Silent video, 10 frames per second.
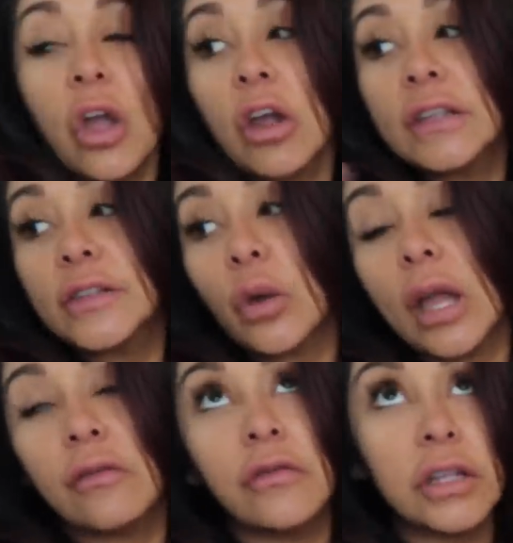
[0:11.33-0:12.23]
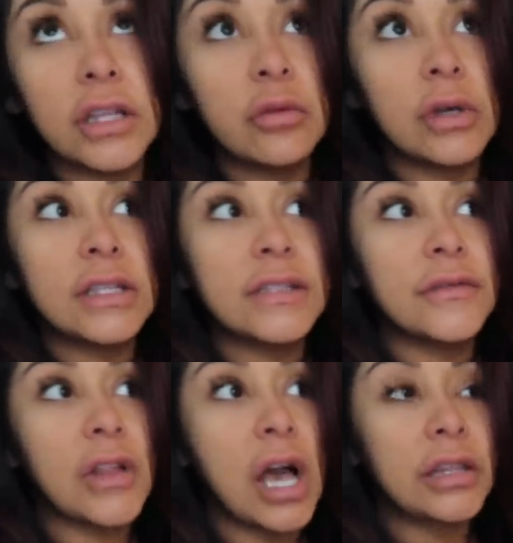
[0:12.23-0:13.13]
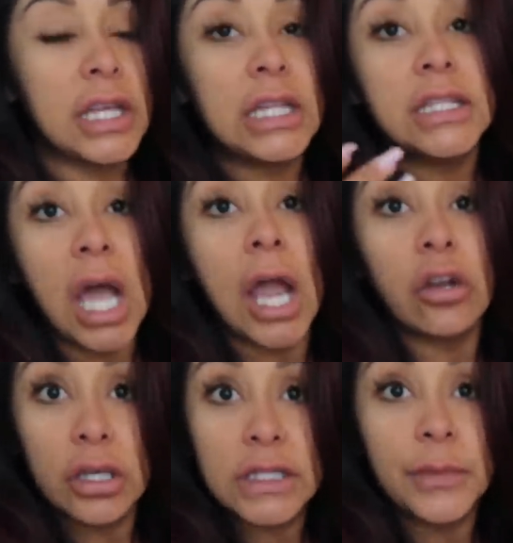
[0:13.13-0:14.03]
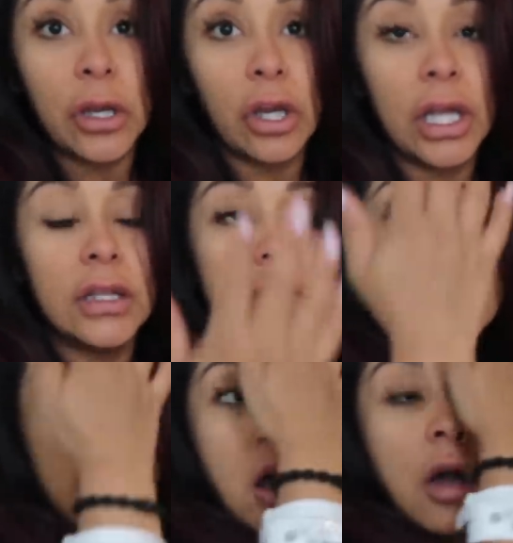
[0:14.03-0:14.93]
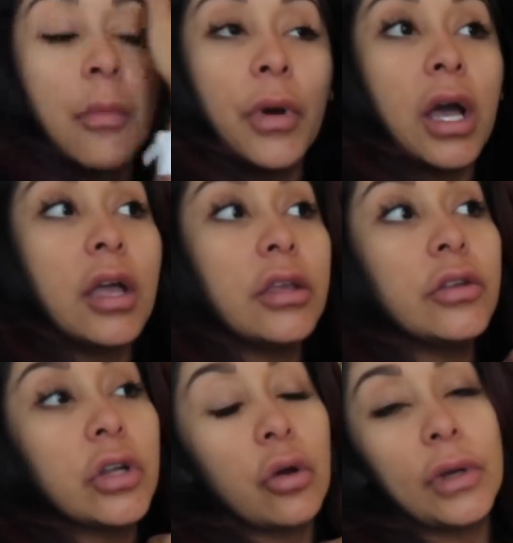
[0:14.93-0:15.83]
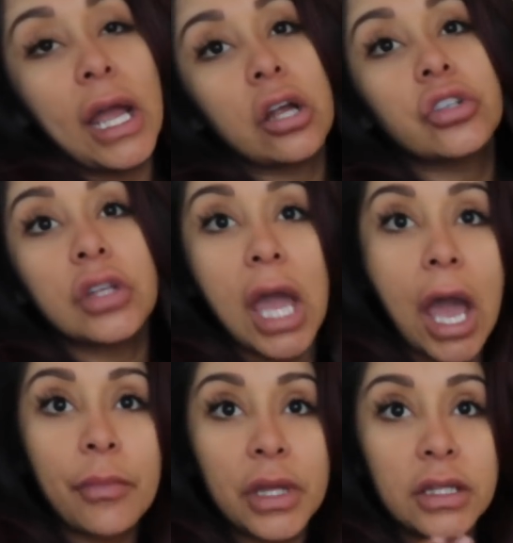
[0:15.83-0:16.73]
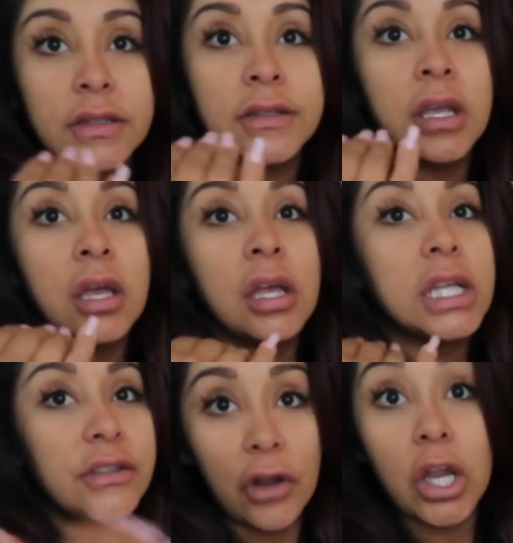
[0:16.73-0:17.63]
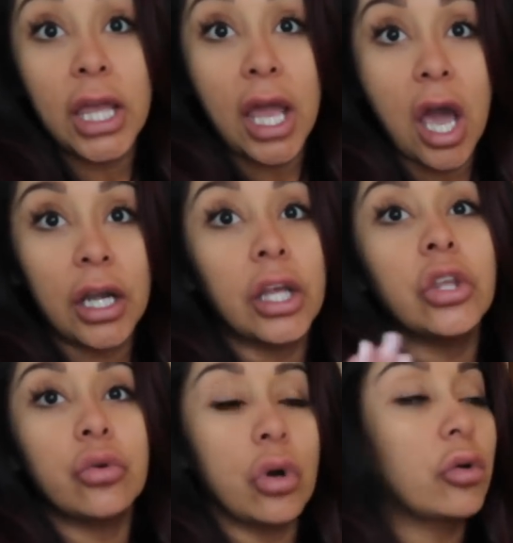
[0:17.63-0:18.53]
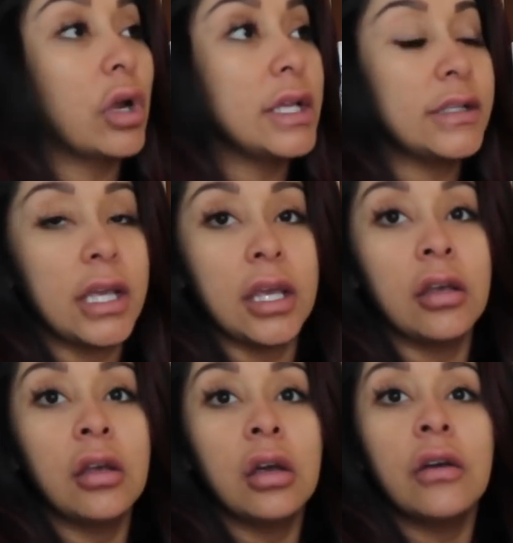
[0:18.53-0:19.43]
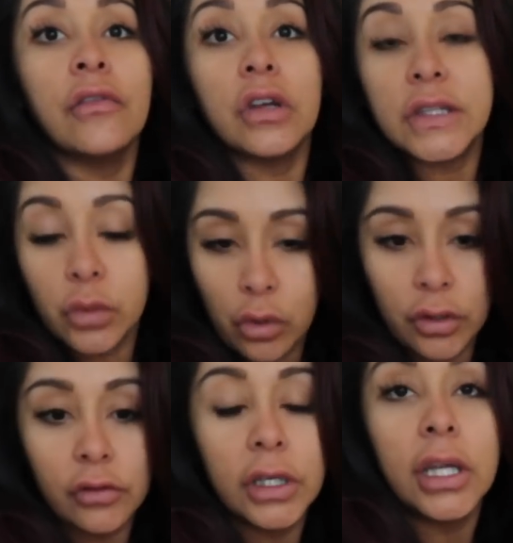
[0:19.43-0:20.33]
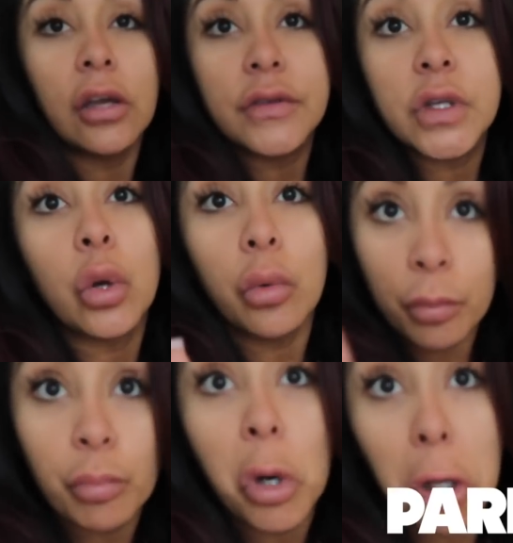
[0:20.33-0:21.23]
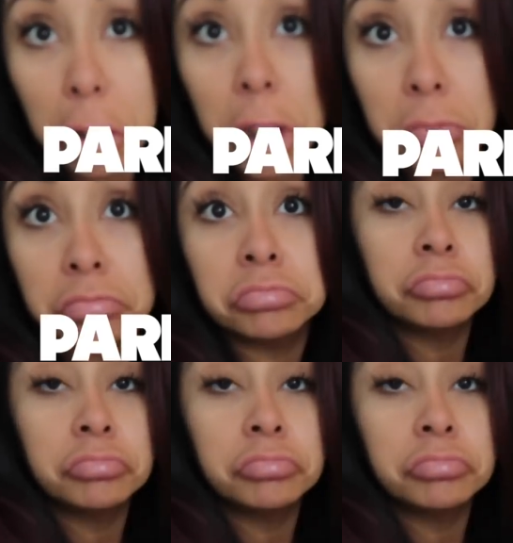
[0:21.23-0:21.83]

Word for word: Alright, so I really wanted to vlog the entire experience, but you know, when it actually happens, it's very chaotic, you go crazy. I'm very swollen right now, so pardon.